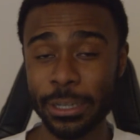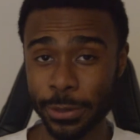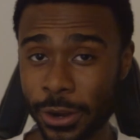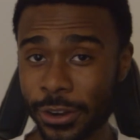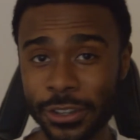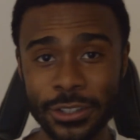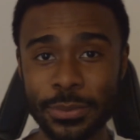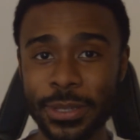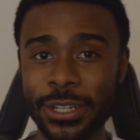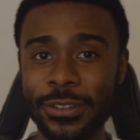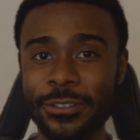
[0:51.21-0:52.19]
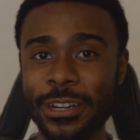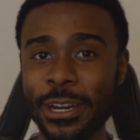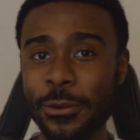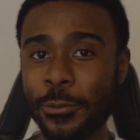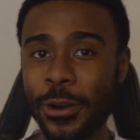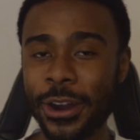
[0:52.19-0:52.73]
we are going to be covering
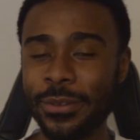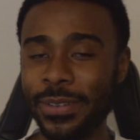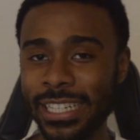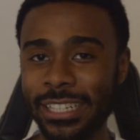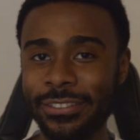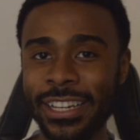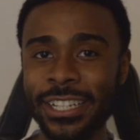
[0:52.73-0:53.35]
why I believe